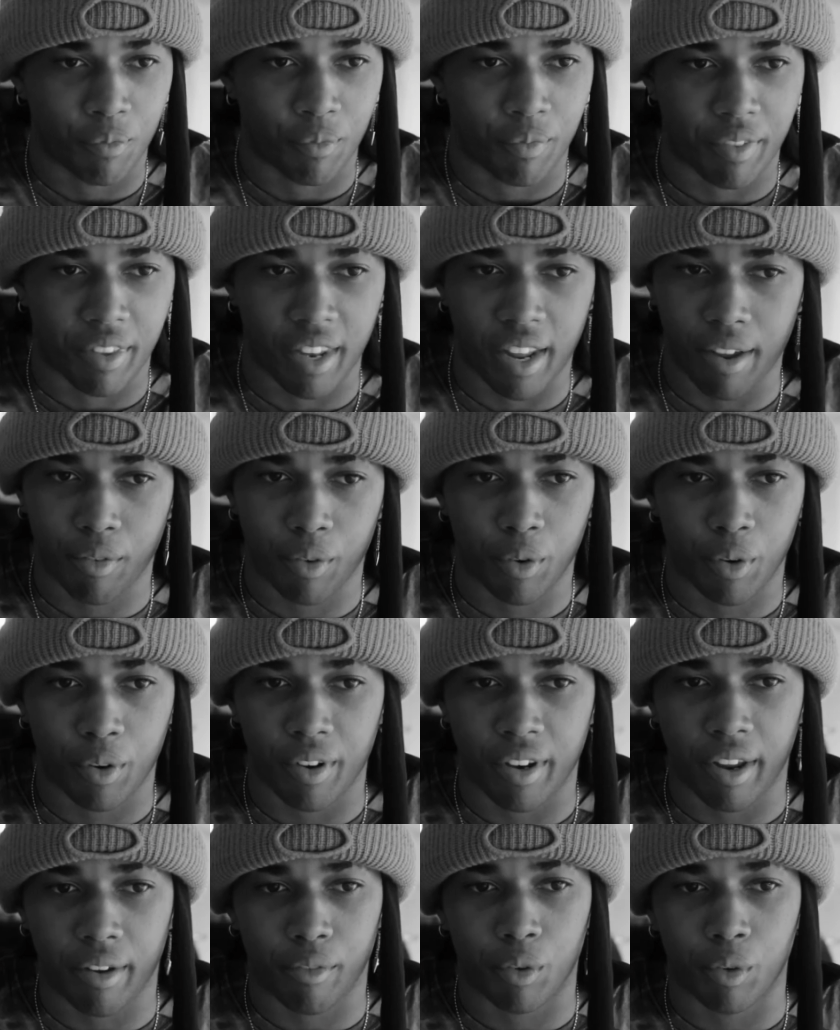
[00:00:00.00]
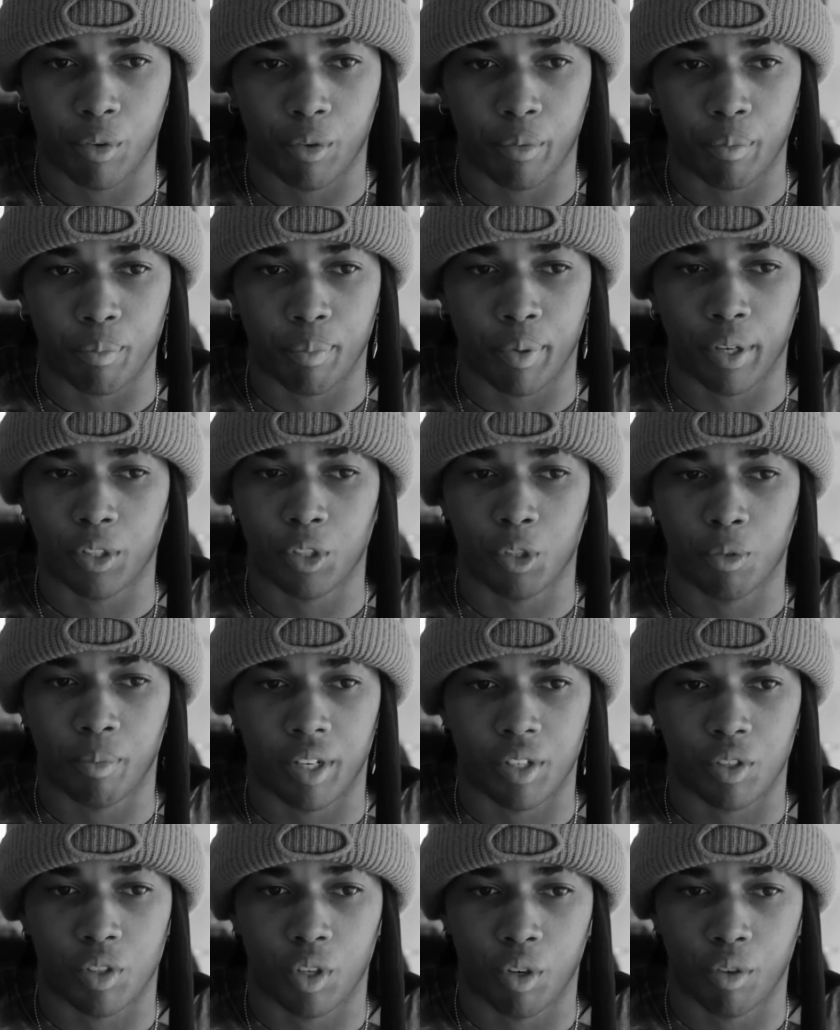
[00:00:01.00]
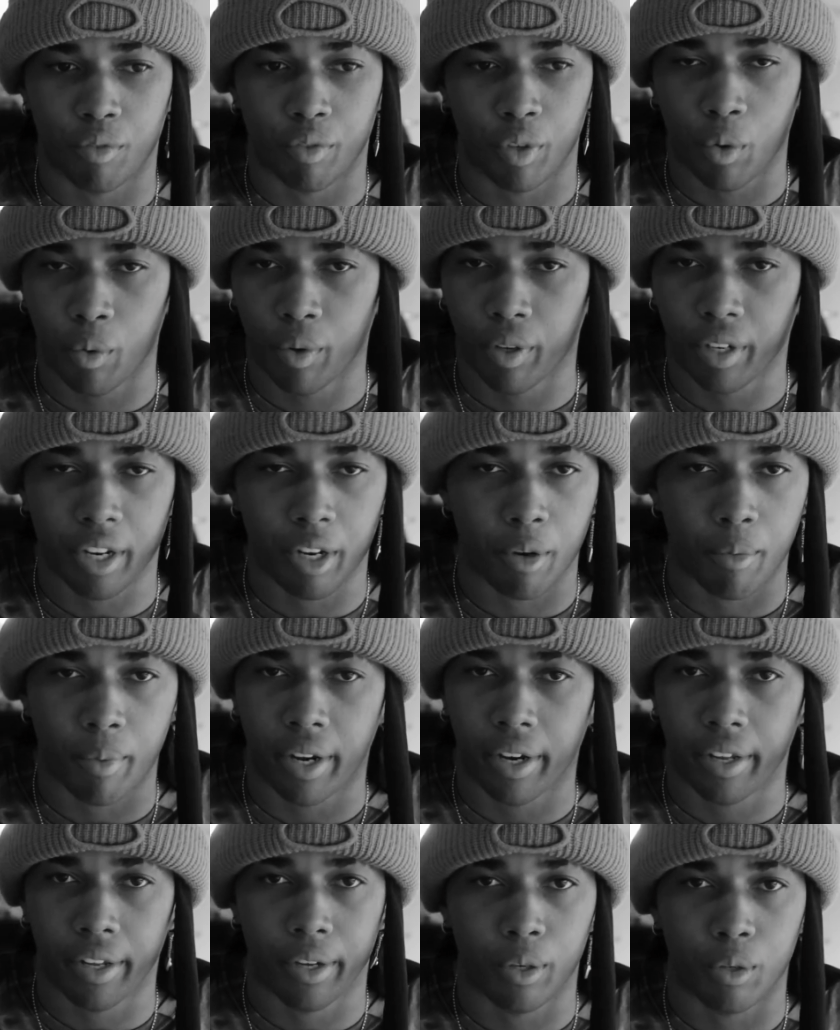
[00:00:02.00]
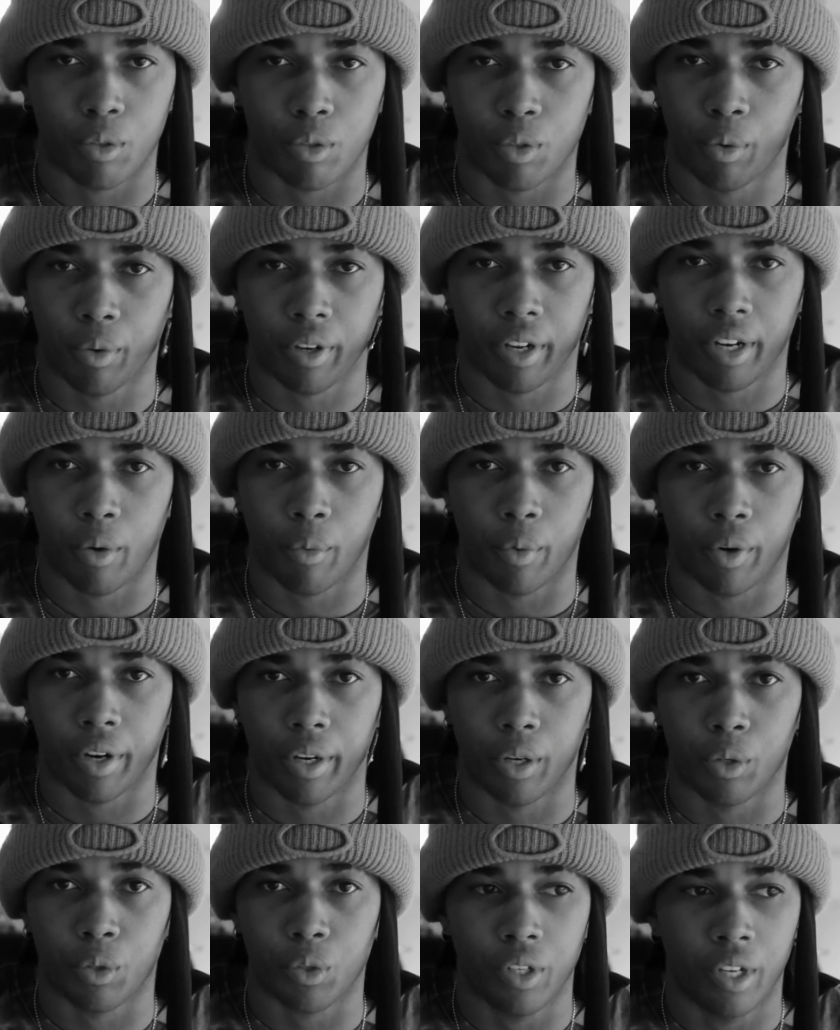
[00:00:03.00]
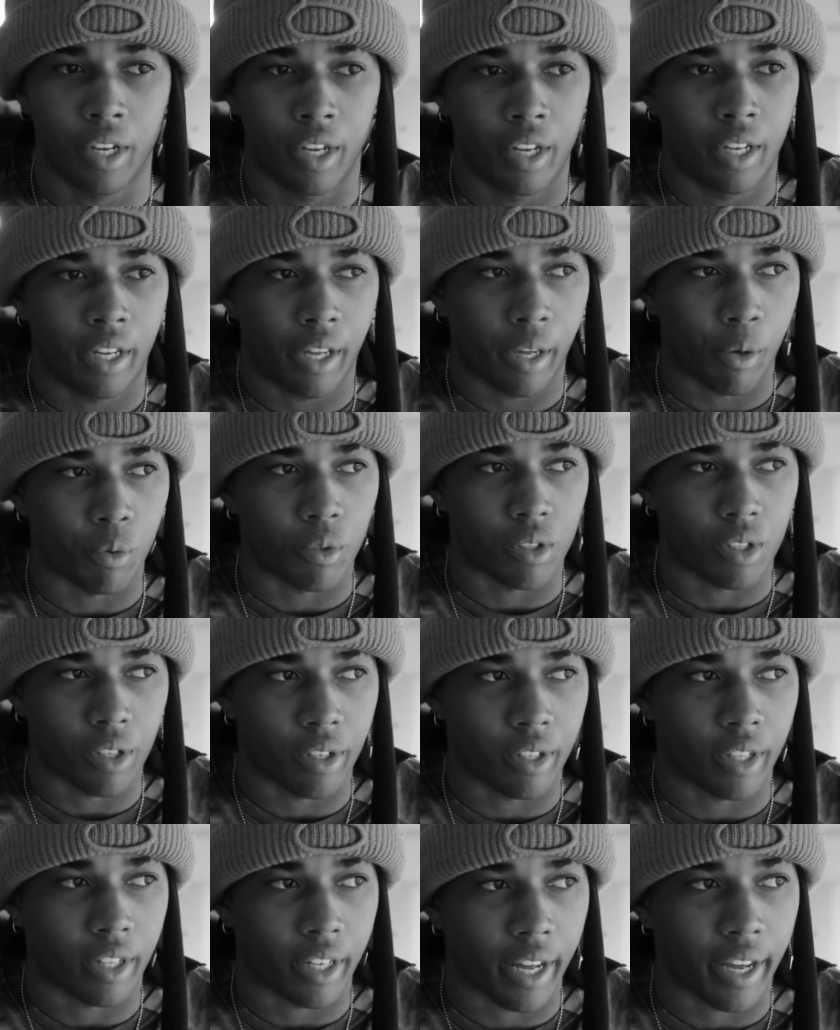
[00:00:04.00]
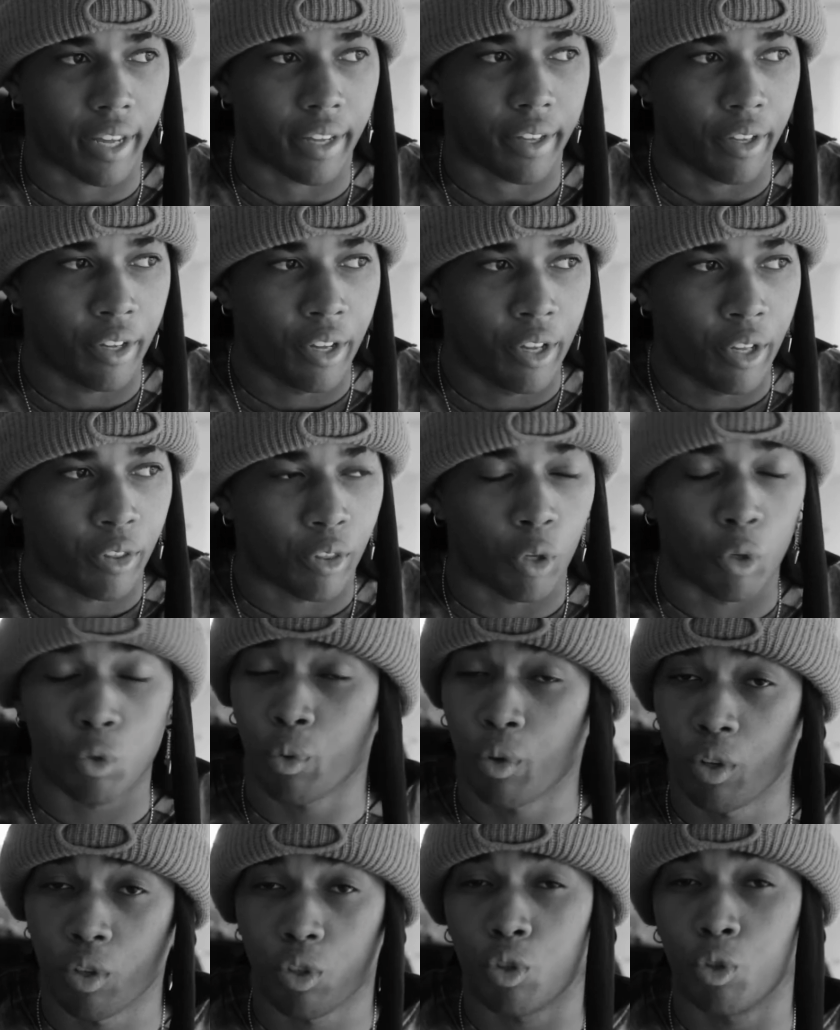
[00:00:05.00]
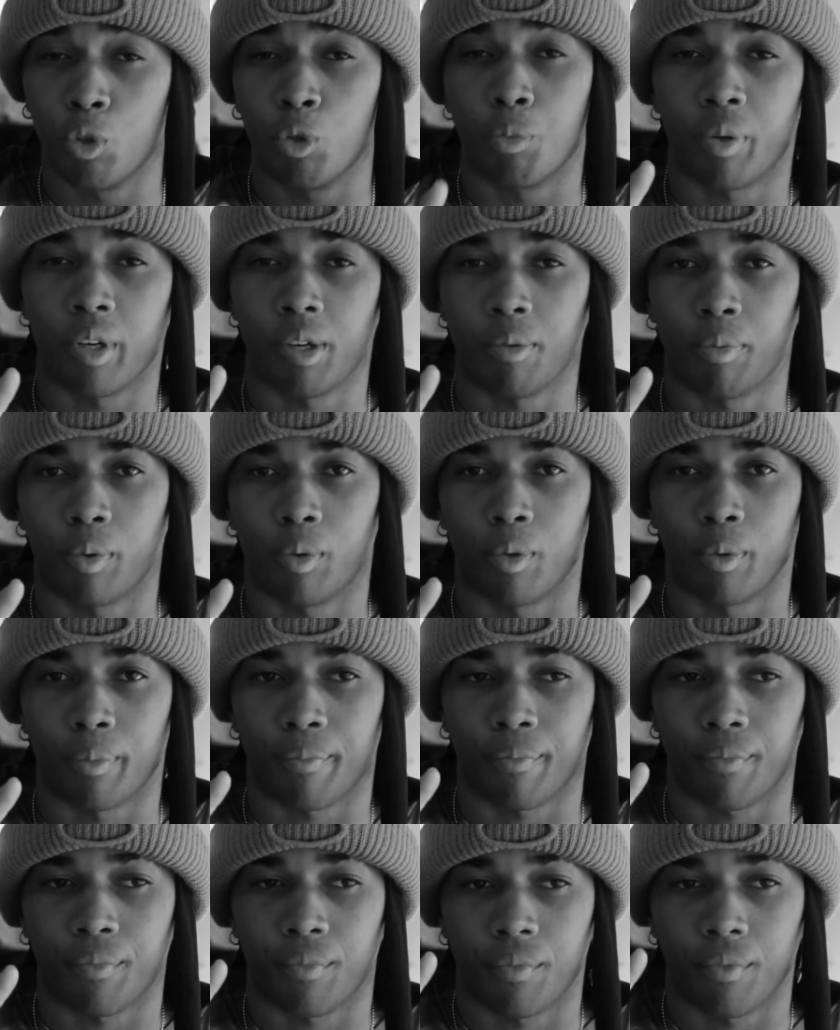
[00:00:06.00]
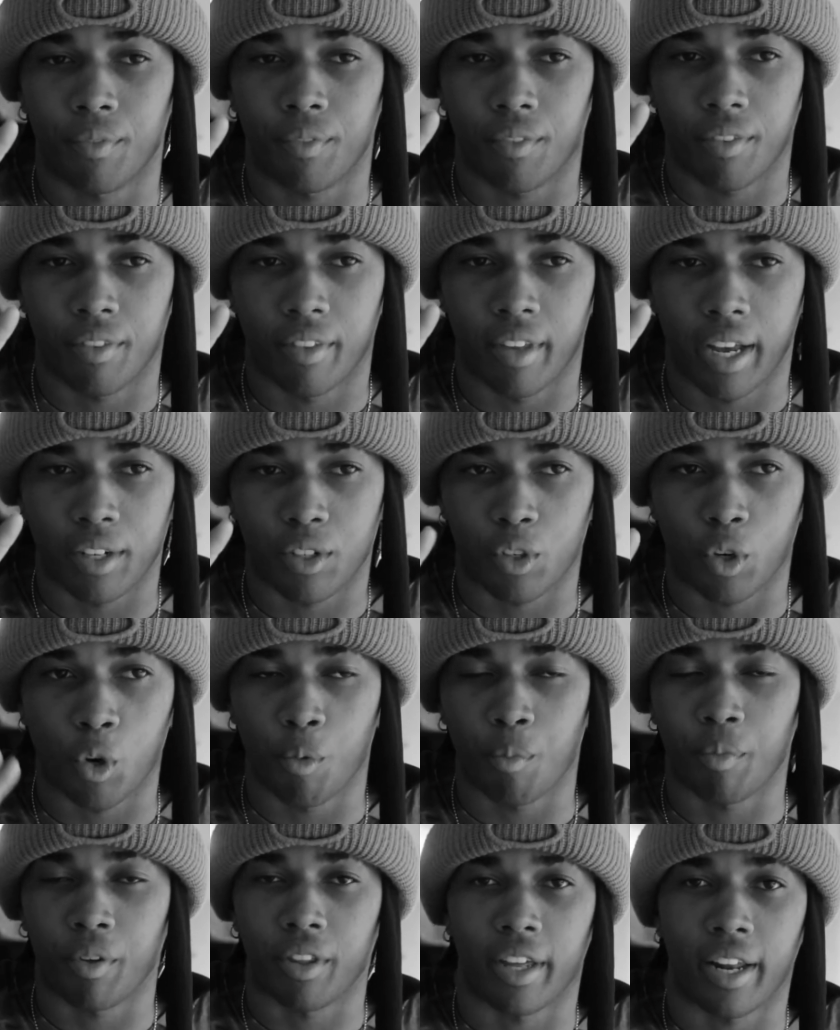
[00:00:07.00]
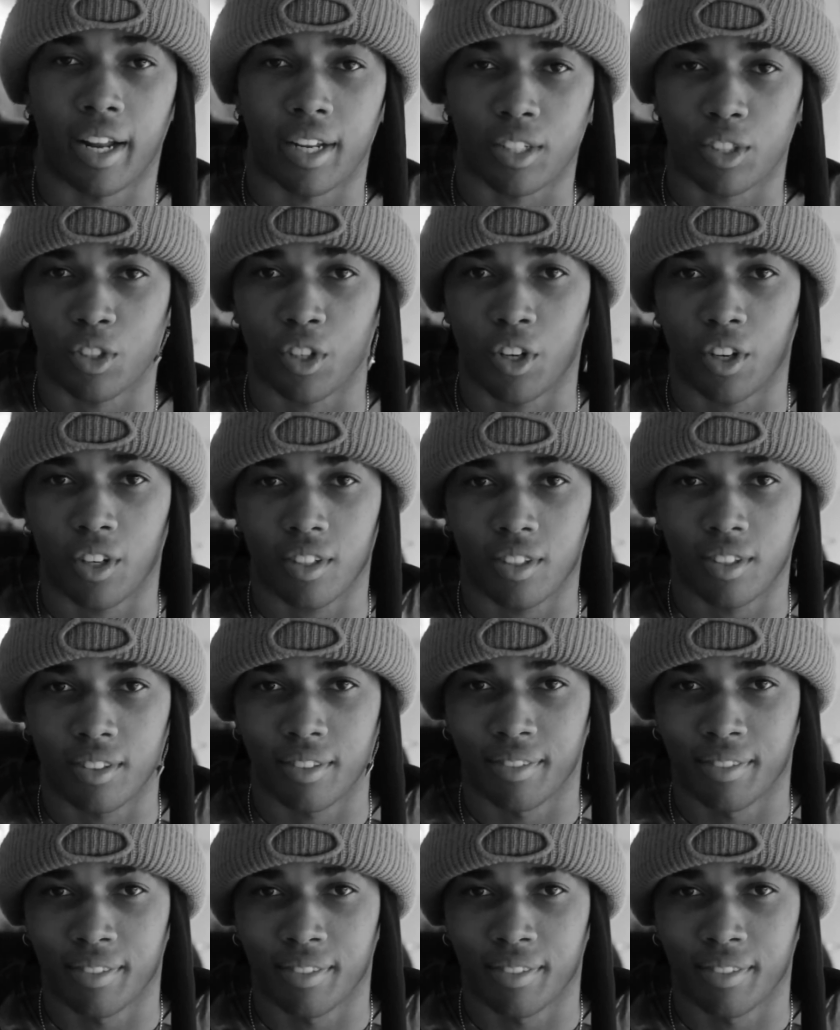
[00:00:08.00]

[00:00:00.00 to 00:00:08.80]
never pictured myself going anybody else, going anywhere else. It was literally like, those were the two people that told me that I sucked.